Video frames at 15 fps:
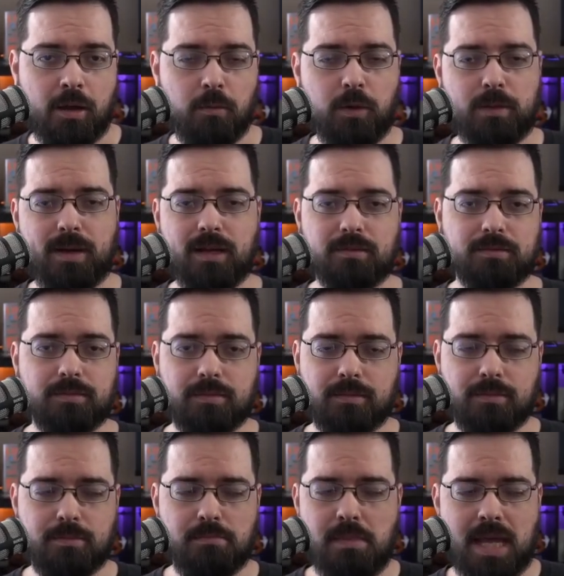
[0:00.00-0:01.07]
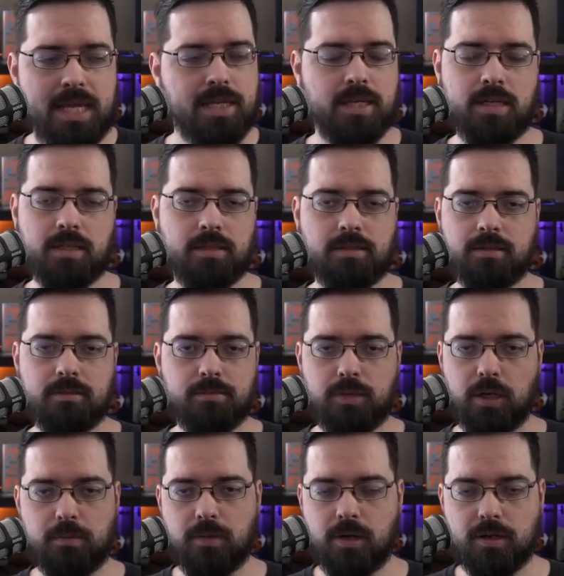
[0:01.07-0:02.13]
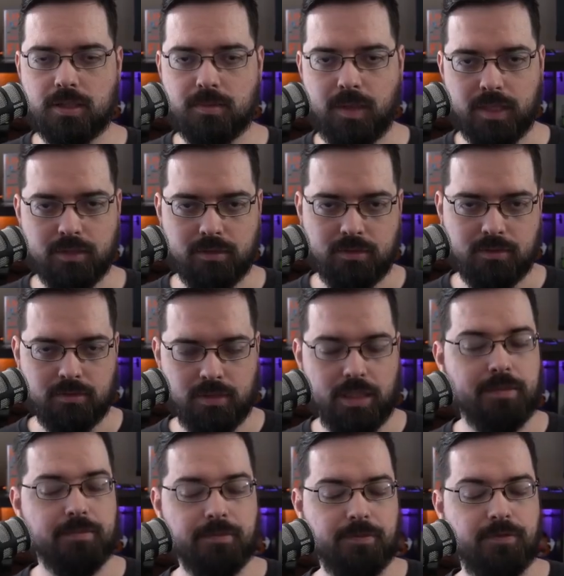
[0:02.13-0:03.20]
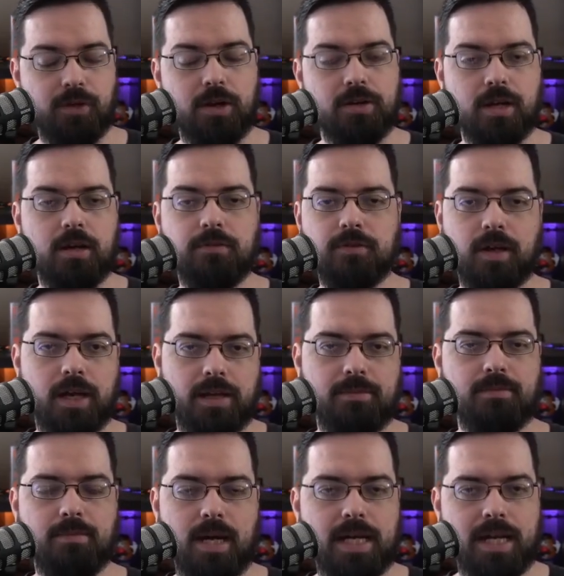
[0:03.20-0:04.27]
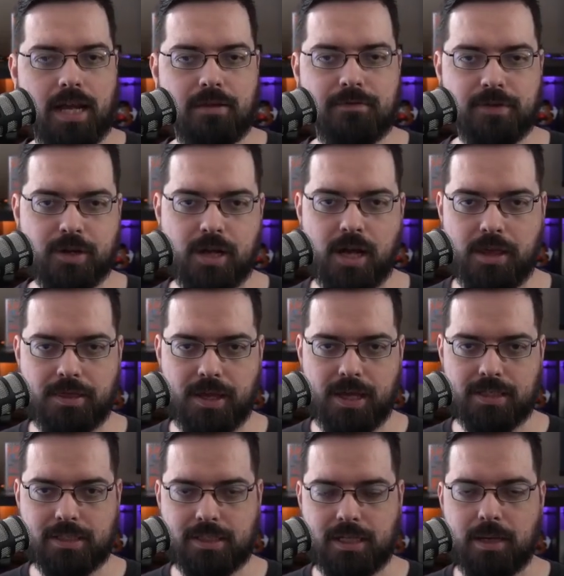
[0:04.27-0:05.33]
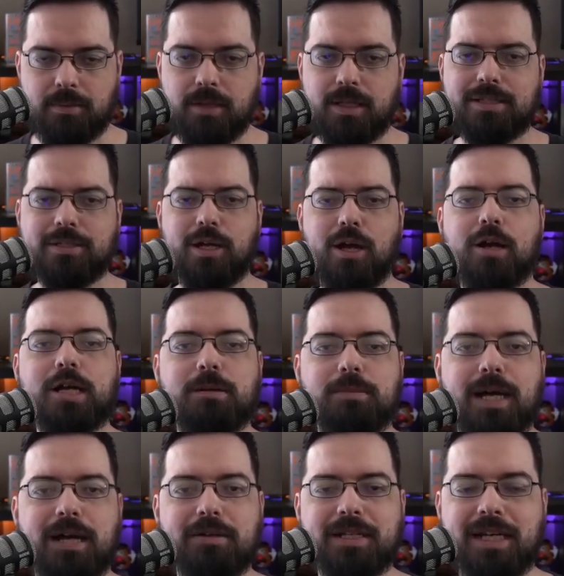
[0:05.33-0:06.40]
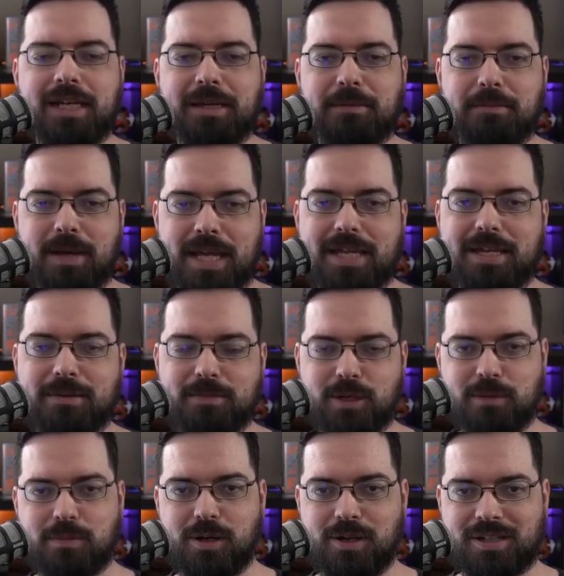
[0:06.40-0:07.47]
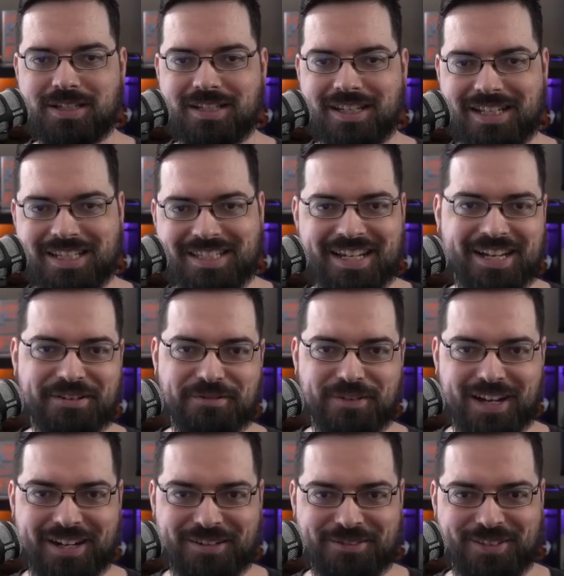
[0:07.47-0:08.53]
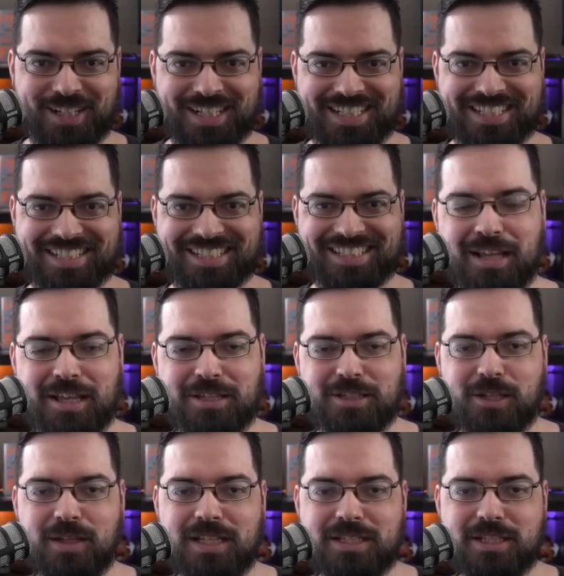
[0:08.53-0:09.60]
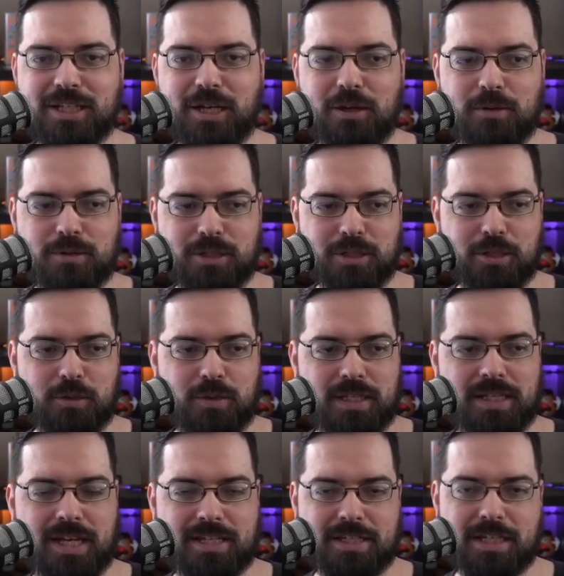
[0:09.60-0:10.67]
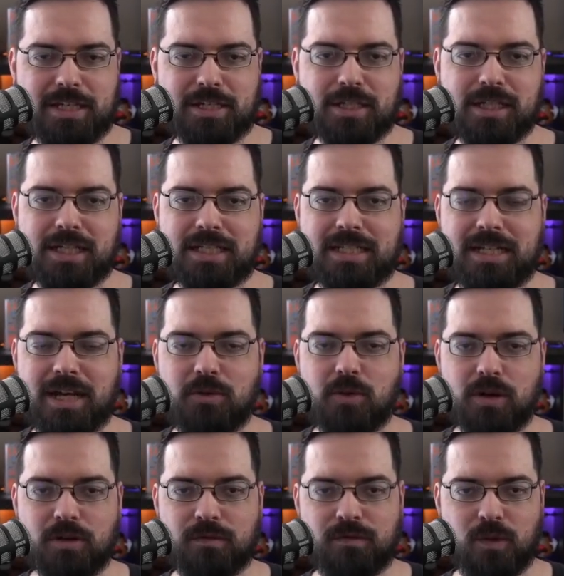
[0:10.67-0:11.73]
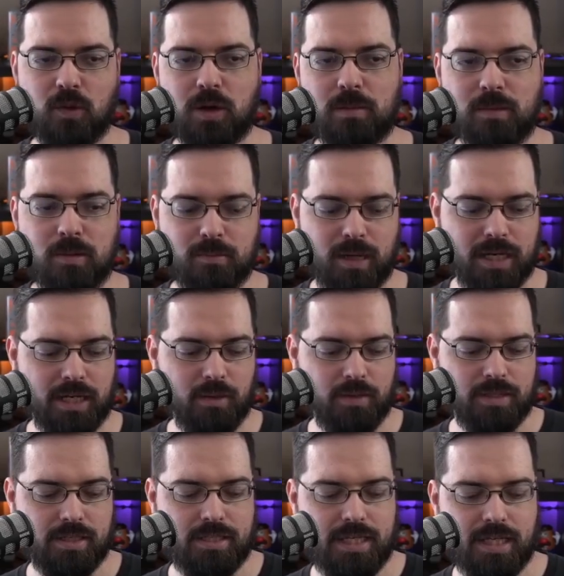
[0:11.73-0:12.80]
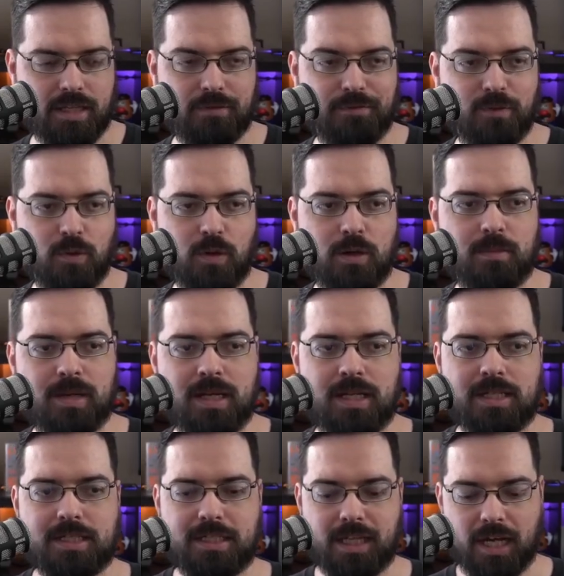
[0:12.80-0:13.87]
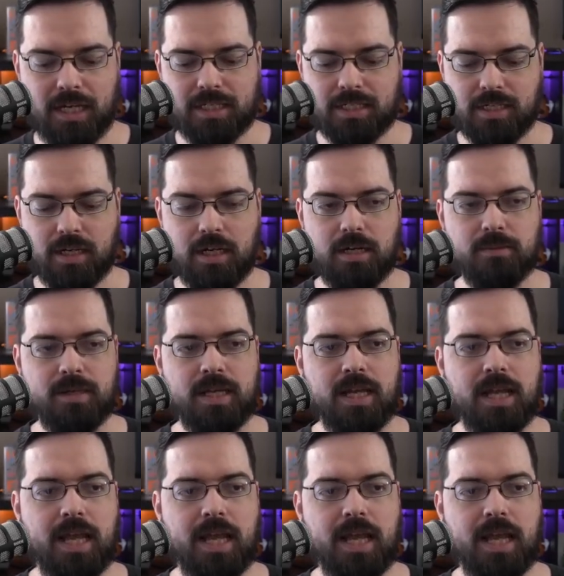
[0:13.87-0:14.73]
What about making bookmarks, Michael? Yeah, fair enough, I might have forgot that step. Let's talk about making bookmarks inside of Firefox. So let's go to the Destination Linux Network forum by going to dlnforum.com.